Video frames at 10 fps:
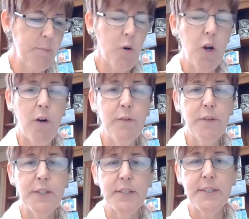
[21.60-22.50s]
more
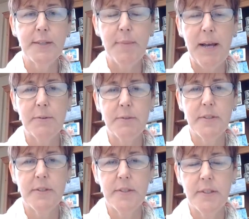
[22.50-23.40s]
confident about
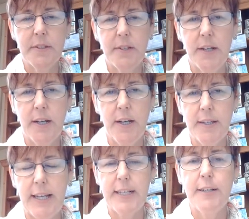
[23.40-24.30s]

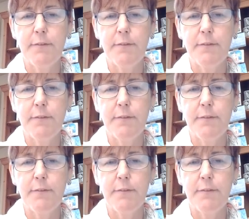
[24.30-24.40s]
getting